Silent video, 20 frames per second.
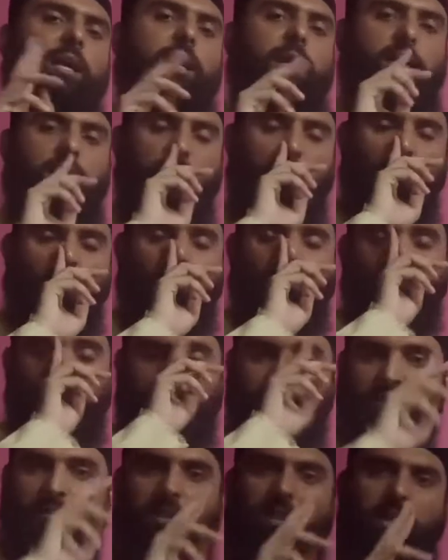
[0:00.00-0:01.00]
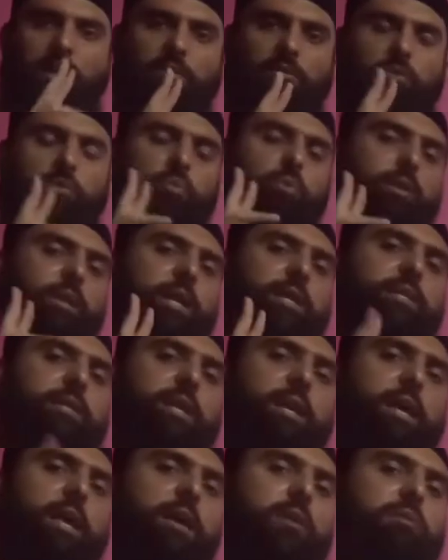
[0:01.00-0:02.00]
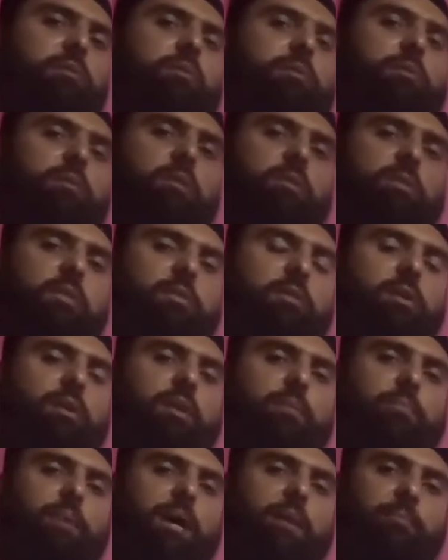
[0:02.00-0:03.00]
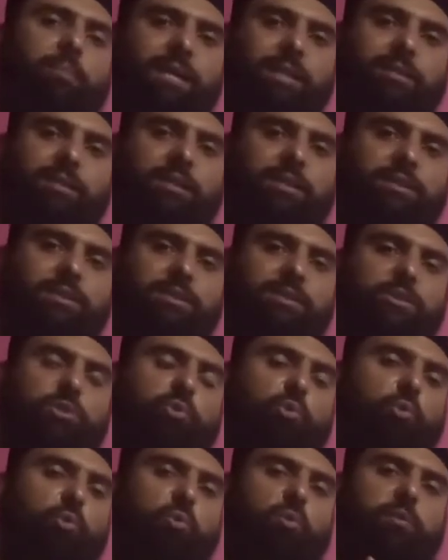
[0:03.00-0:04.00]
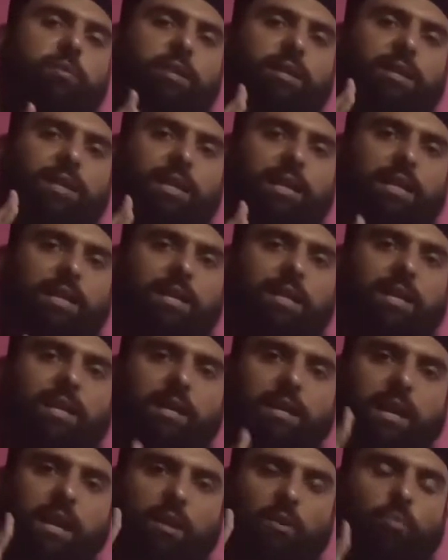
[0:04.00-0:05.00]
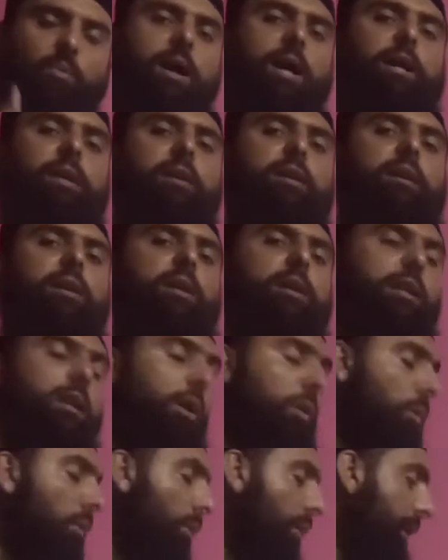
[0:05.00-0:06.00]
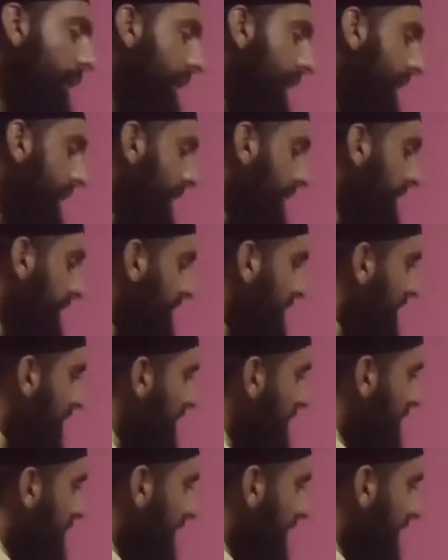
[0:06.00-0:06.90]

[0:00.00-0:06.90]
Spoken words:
Now, these 2 criteria is necessary for methods to use in clinic, in ward. Now, in these